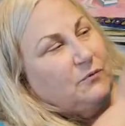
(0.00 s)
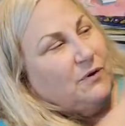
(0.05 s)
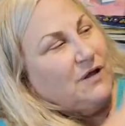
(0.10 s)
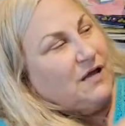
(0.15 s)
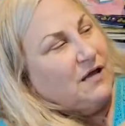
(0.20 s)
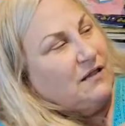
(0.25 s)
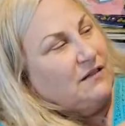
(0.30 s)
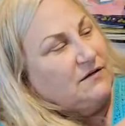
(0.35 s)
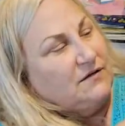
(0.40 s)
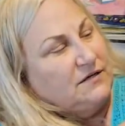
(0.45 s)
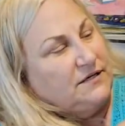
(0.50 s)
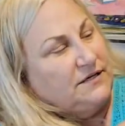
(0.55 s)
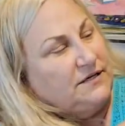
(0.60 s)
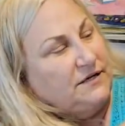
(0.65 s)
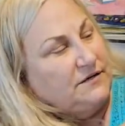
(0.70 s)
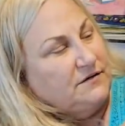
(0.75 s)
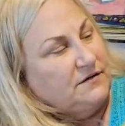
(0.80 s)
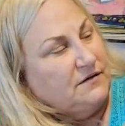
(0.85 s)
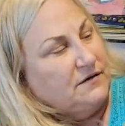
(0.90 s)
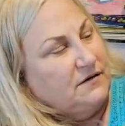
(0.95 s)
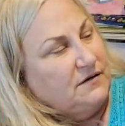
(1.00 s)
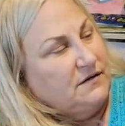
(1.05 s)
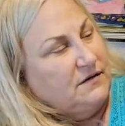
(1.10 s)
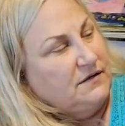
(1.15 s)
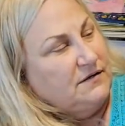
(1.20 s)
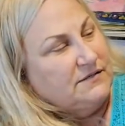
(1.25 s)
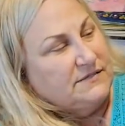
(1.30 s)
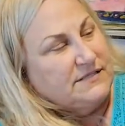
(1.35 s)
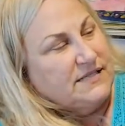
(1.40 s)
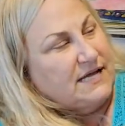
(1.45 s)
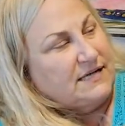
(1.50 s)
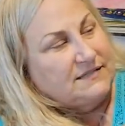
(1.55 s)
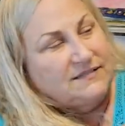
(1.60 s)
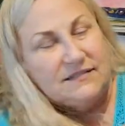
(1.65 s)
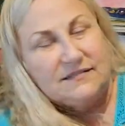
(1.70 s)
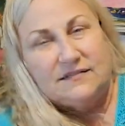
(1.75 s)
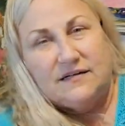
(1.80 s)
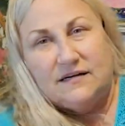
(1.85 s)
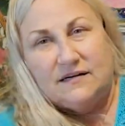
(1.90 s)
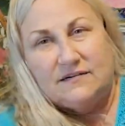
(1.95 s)
what color in here is not
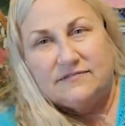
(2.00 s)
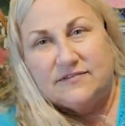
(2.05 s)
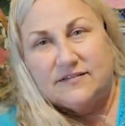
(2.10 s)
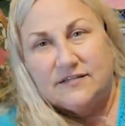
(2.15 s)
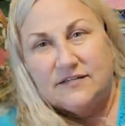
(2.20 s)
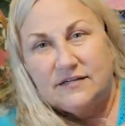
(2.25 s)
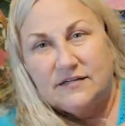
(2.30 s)
to love?